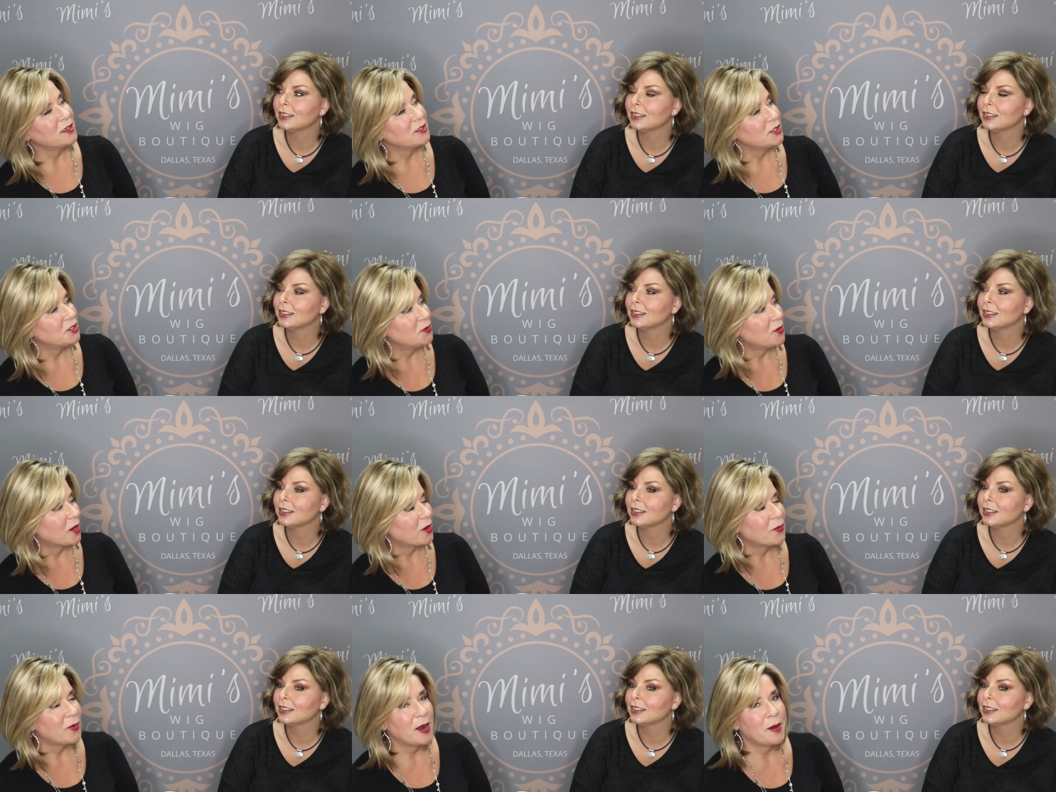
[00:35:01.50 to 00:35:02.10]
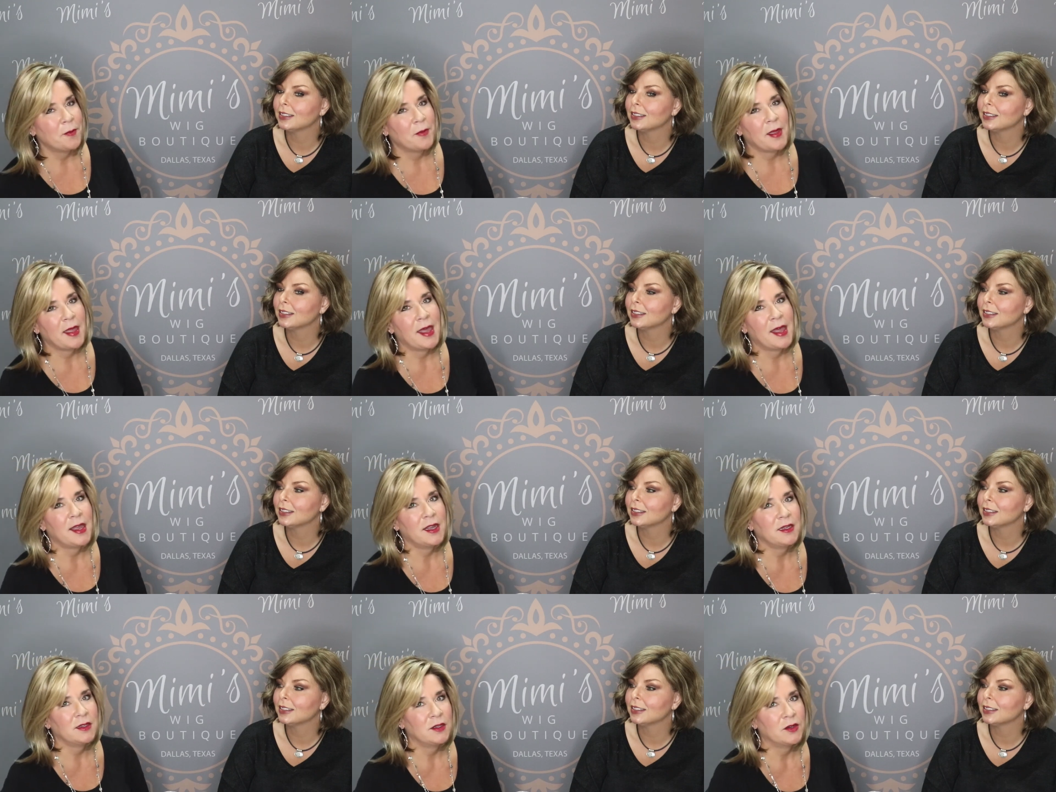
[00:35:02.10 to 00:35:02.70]
Speaker 1: to our rep
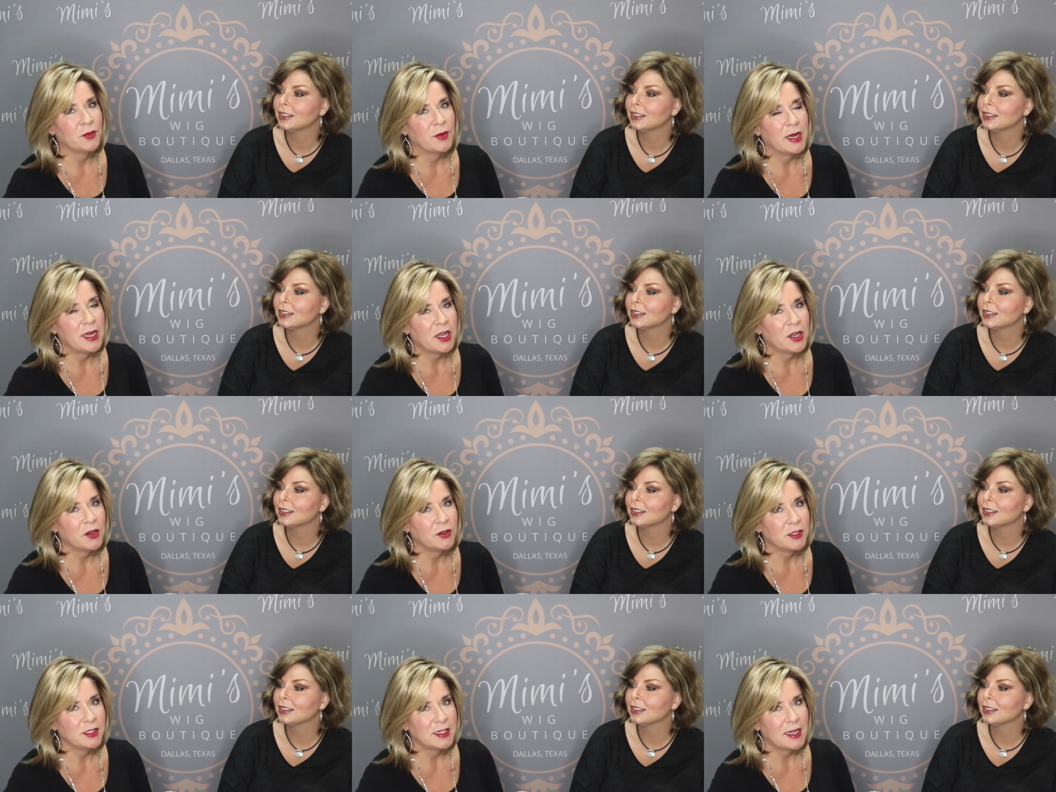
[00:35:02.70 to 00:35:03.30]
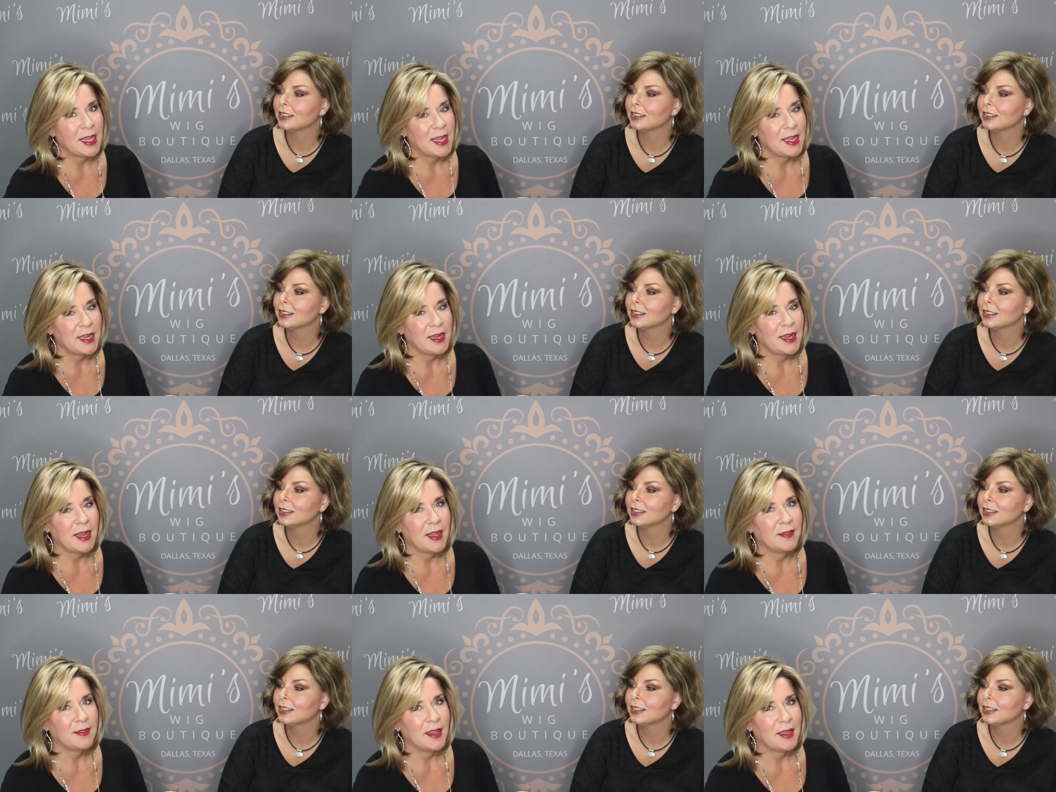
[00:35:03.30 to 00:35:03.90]
at Noriko today,
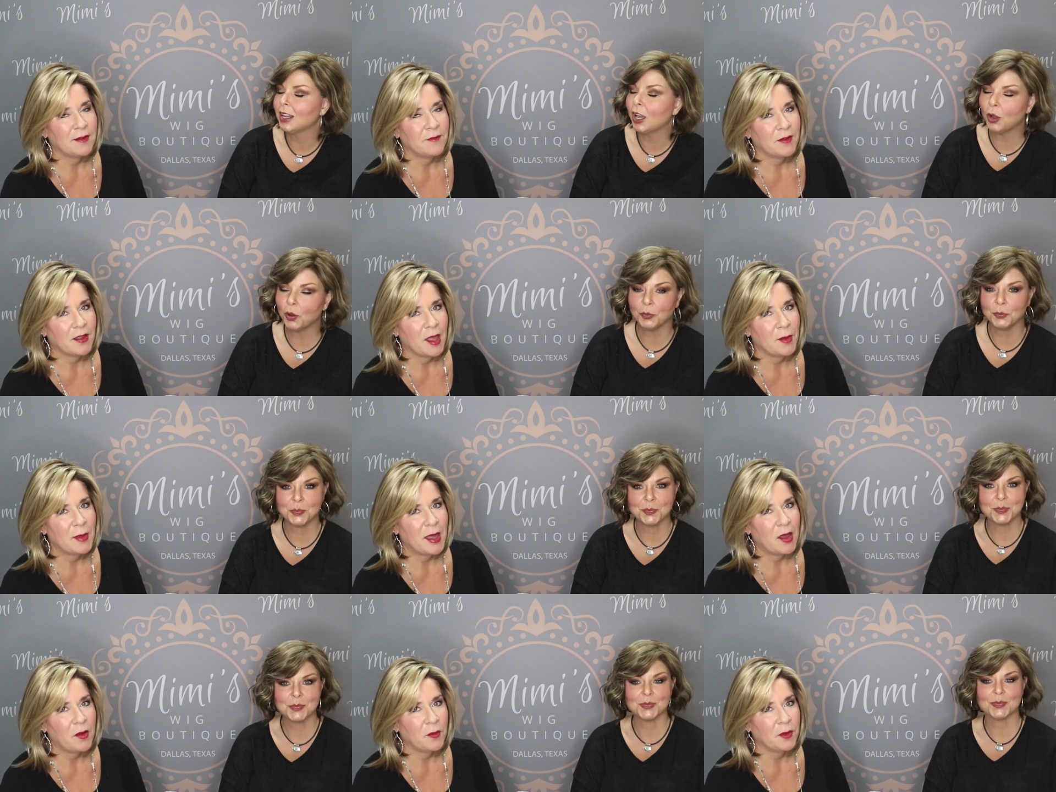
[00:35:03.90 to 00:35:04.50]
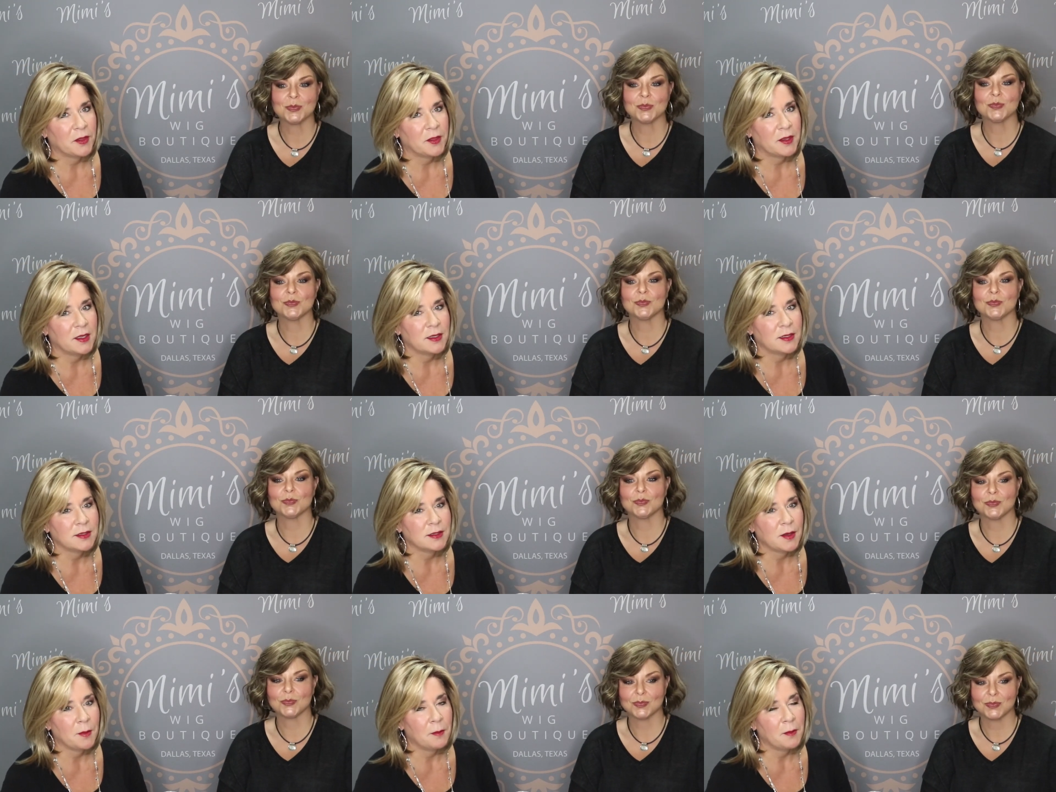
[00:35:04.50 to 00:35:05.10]
and they've oh. come out with
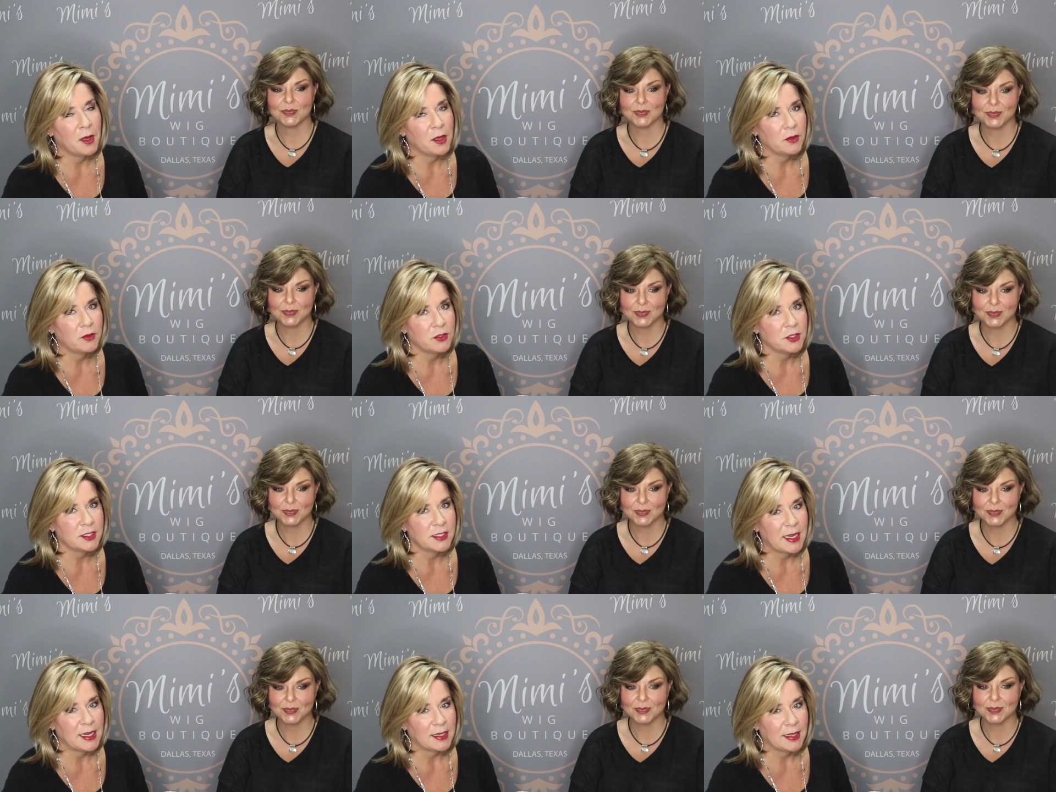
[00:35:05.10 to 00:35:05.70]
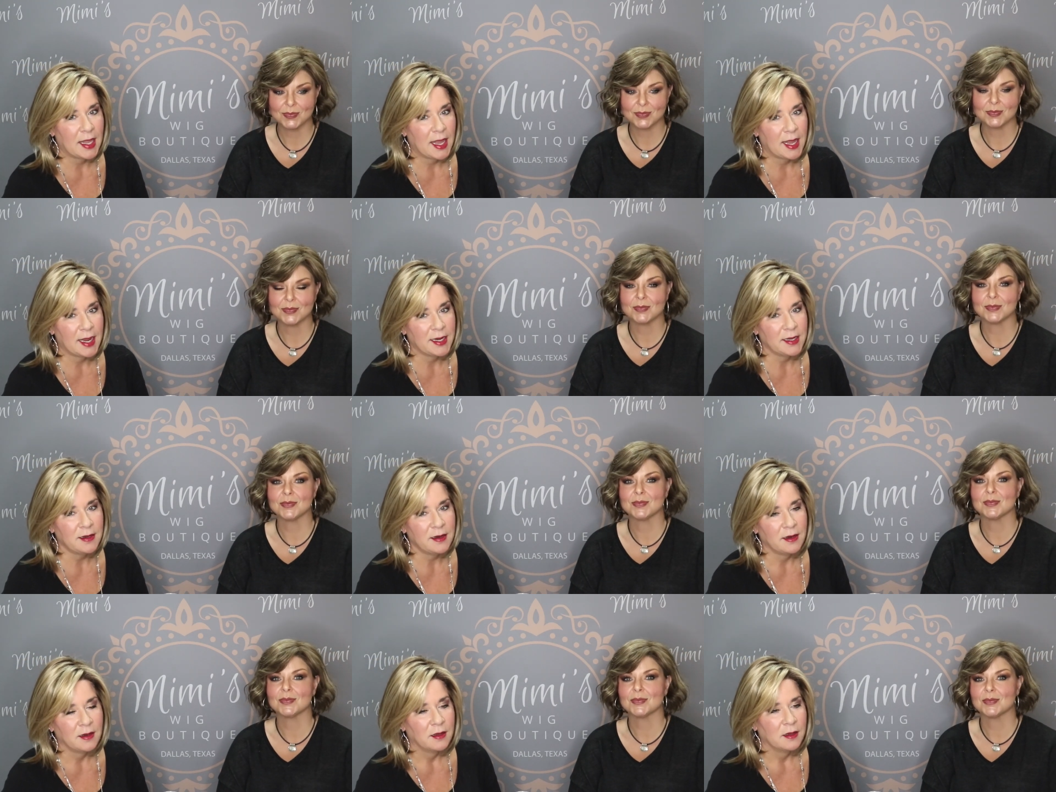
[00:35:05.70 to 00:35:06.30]
this Mother's Day line.
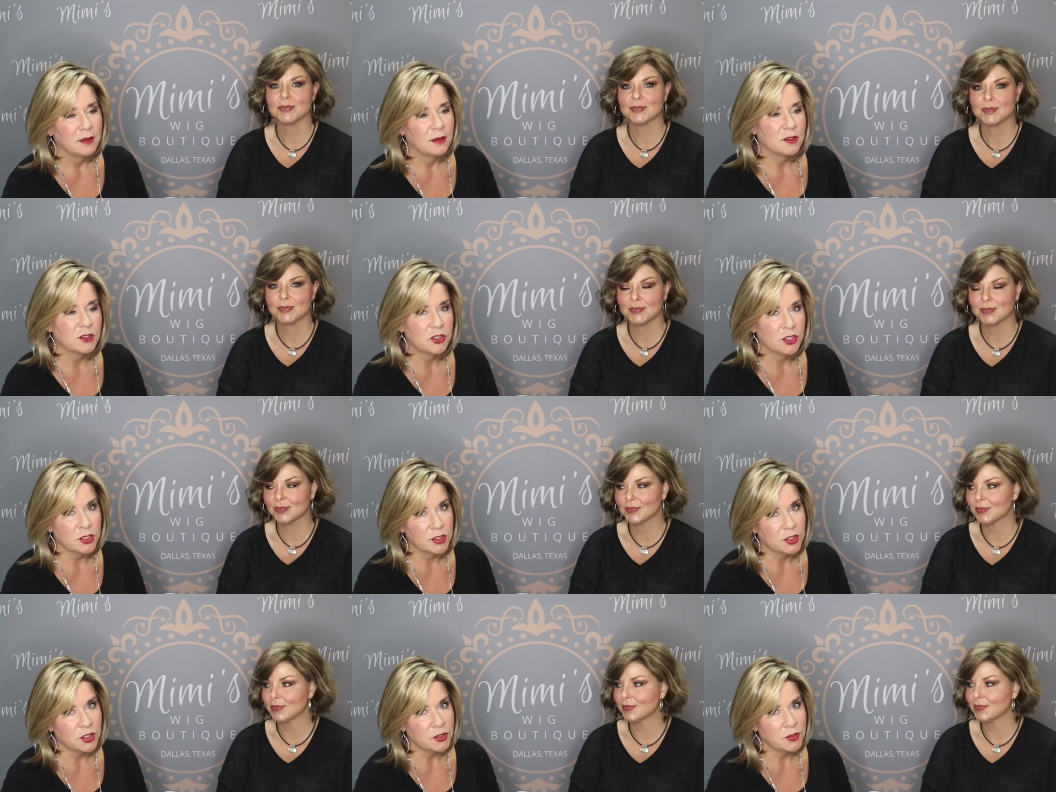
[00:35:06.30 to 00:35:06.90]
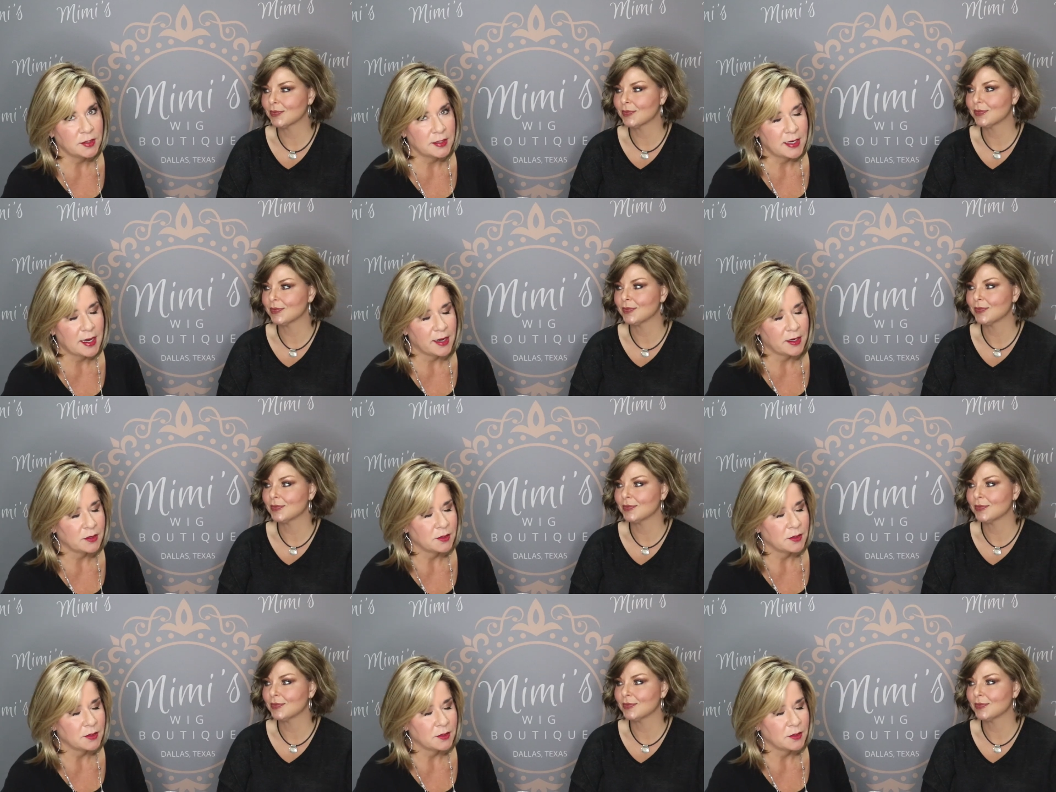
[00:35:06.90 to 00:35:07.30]
It's just two styles,